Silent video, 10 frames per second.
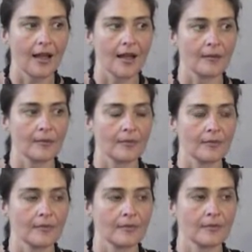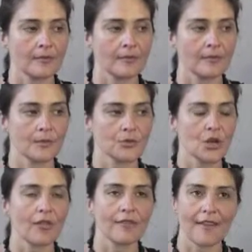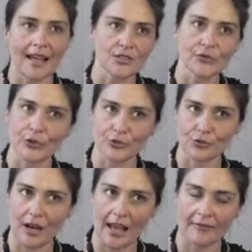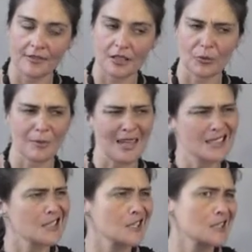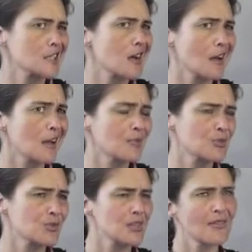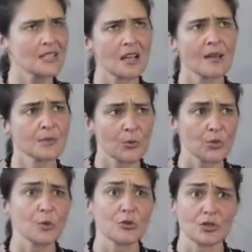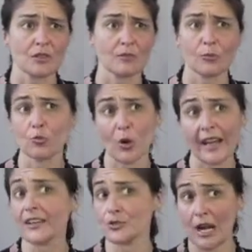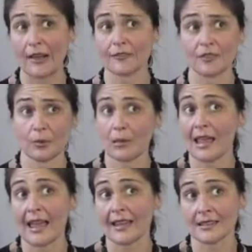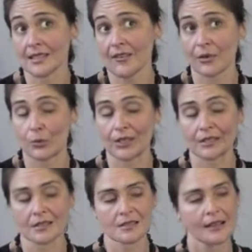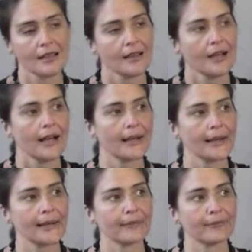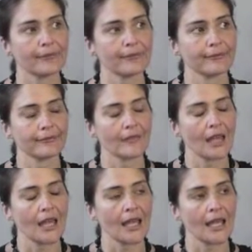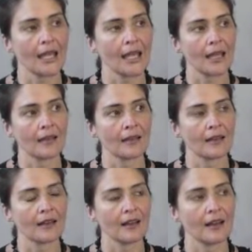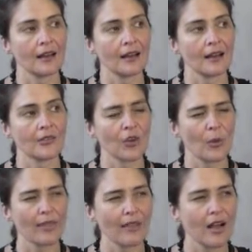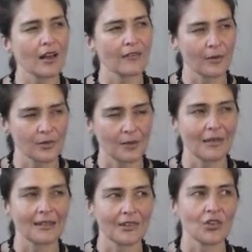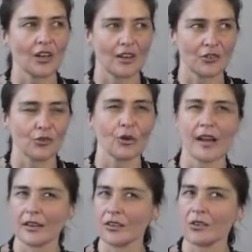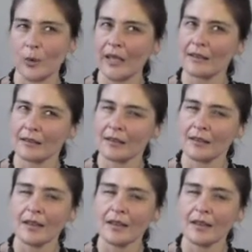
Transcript: It was called the Fast First Draft, and we met 6 times or 7 times, and we're supposed to write a draft of a play in 7 weeks. And so I thought if I was going to be teaching it, I should try to do it.